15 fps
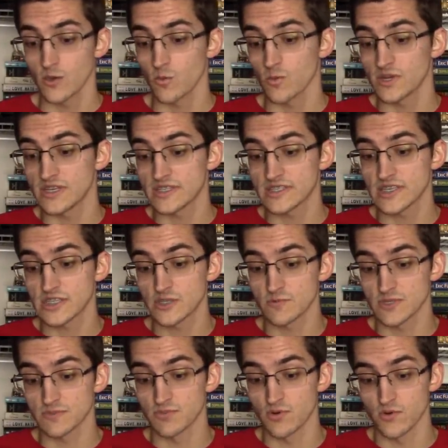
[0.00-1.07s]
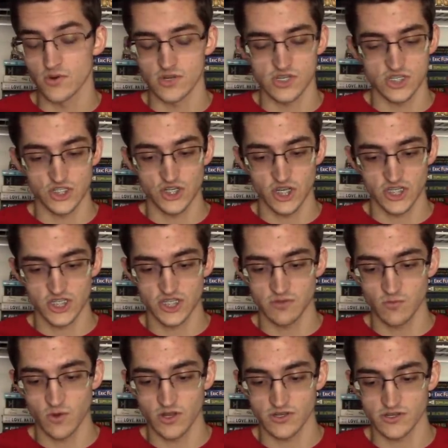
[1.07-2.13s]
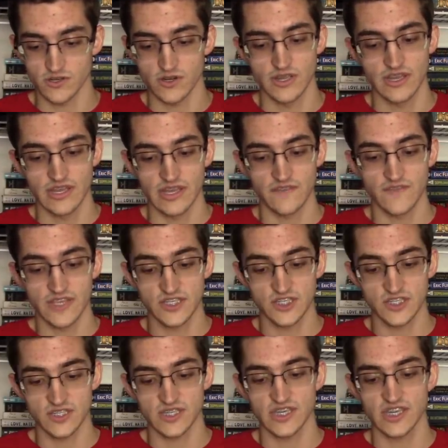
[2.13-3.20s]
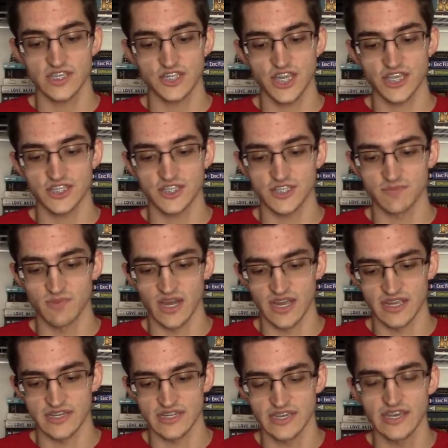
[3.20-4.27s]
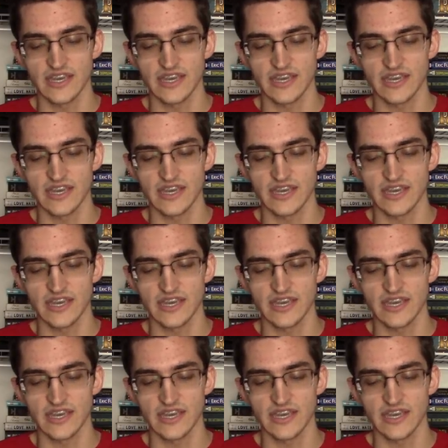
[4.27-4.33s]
when his sister was born, Josh didn't want her. Eventually, he changed his mind.